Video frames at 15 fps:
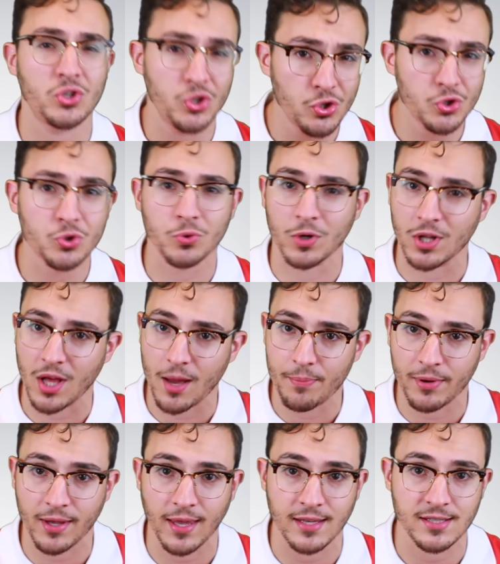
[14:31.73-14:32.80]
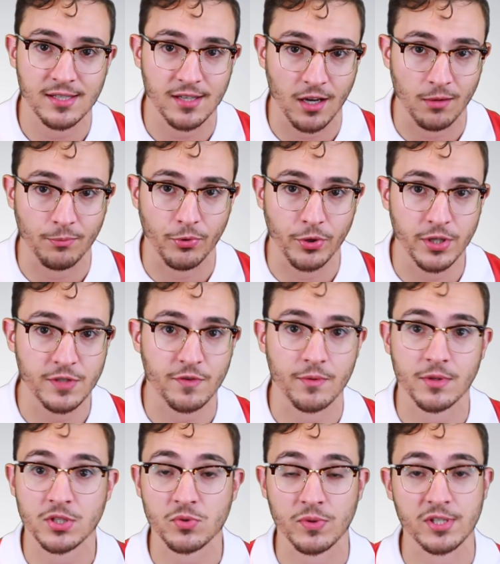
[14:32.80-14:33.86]
usual up against young boys from
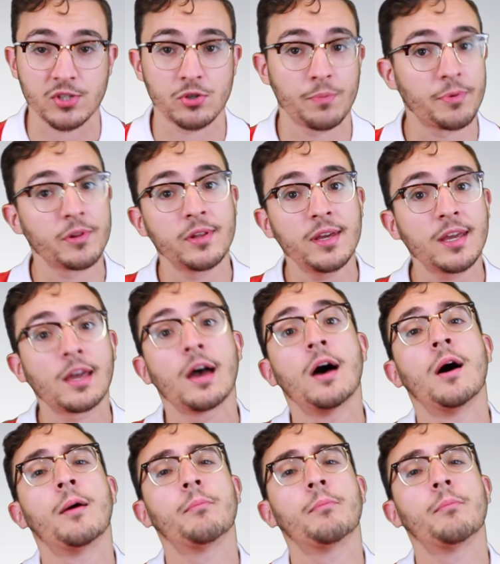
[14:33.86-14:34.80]
the Swiss Super League,